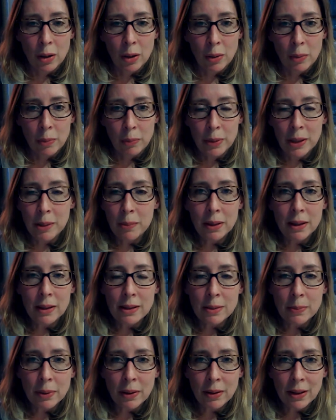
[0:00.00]
people
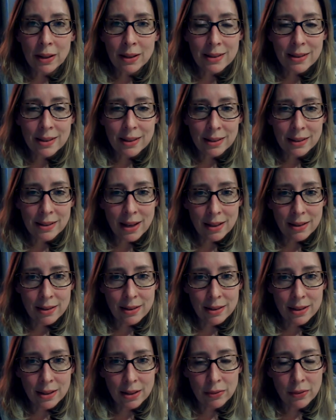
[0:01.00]
experience the intensity
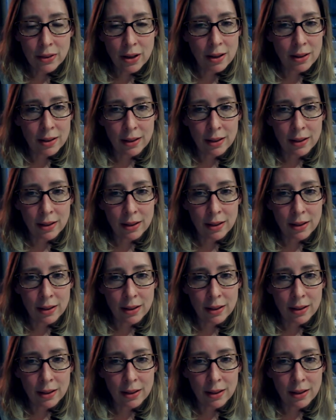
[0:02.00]
of colour